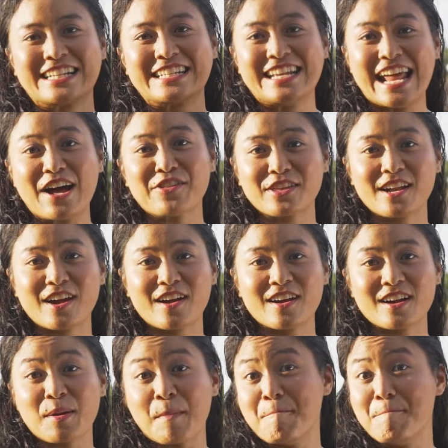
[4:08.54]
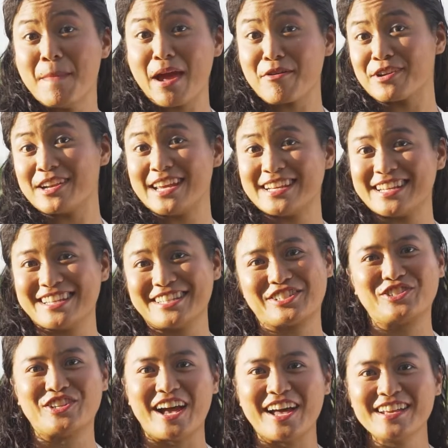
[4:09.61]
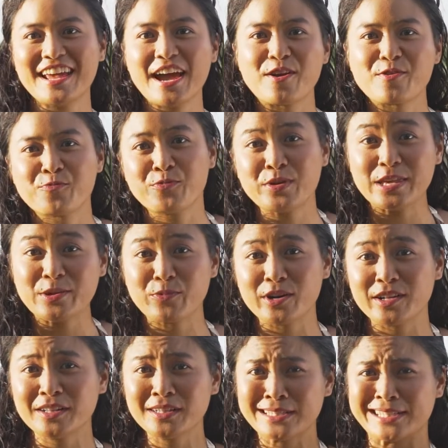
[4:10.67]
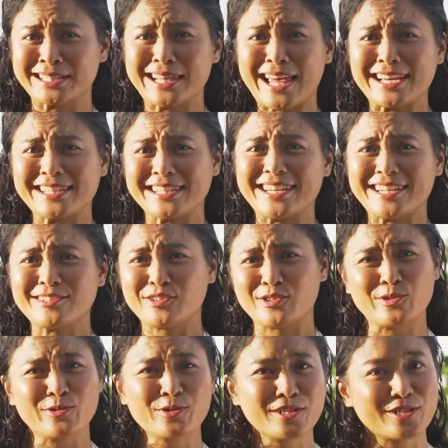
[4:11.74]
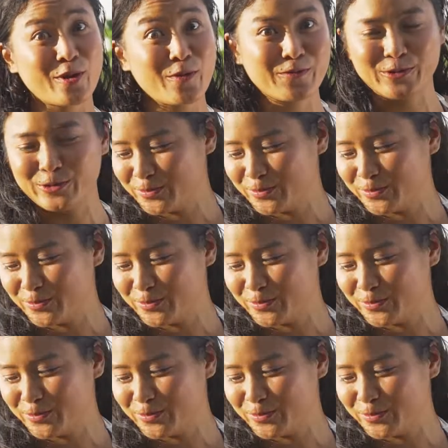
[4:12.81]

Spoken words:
Now that our marinade is done, we will slice into the tofu.